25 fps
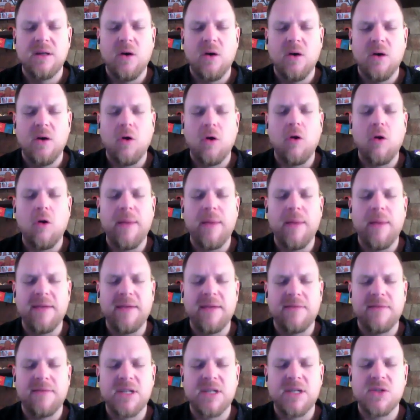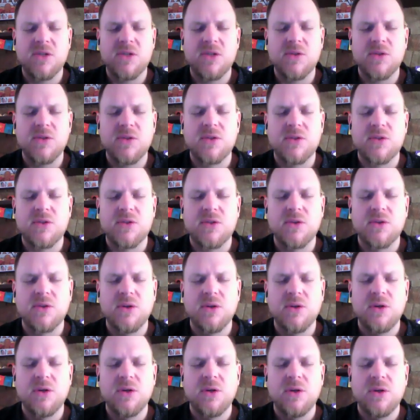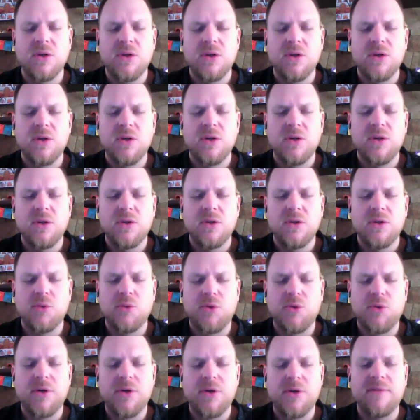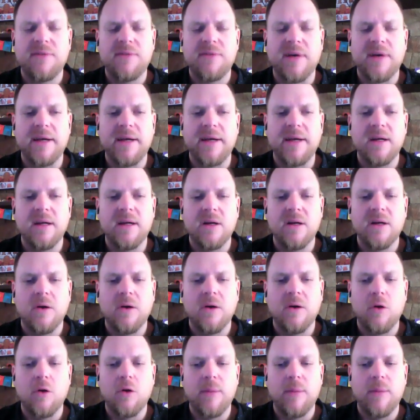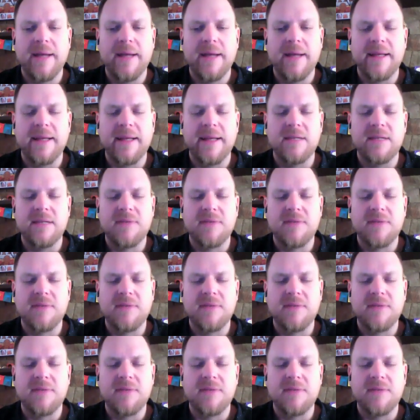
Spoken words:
all my afflictions, to purify all my negative